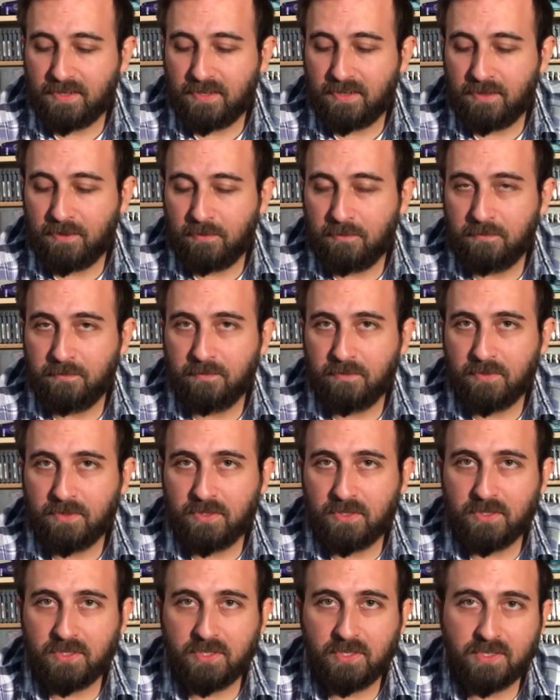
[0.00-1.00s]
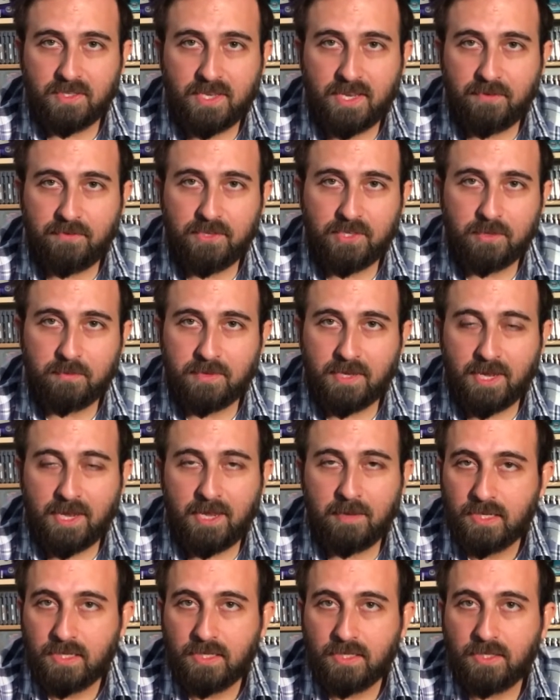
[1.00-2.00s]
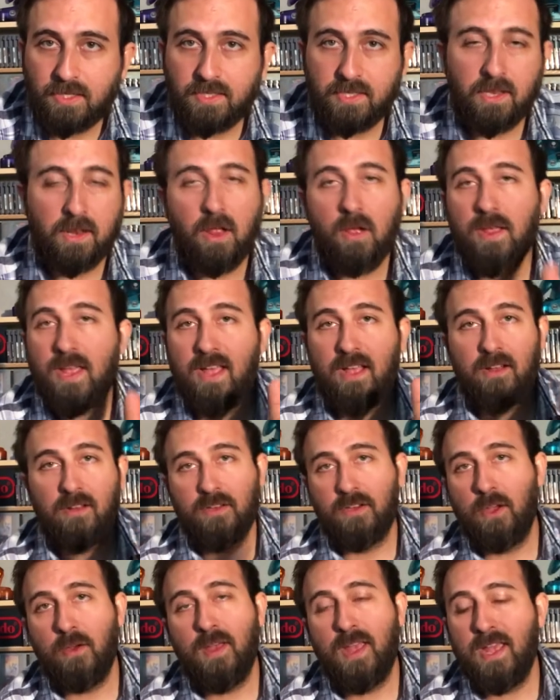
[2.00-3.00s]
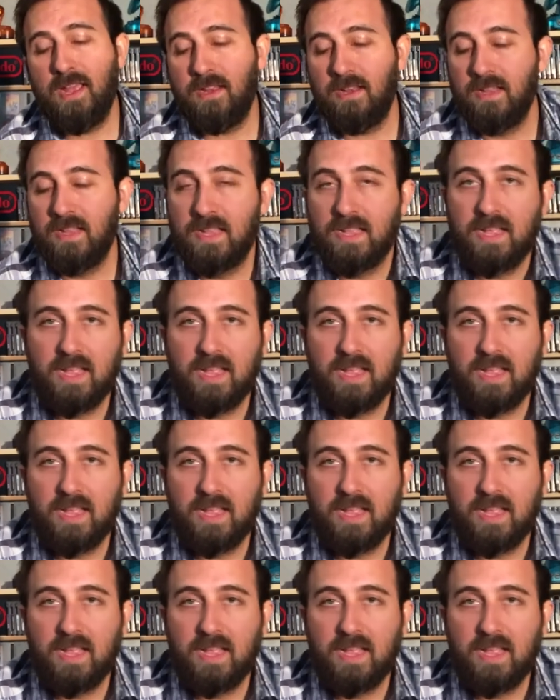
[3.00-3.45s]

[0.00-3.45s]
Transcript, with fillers: um, just to save you some time? She said, oh yeah, go ahead.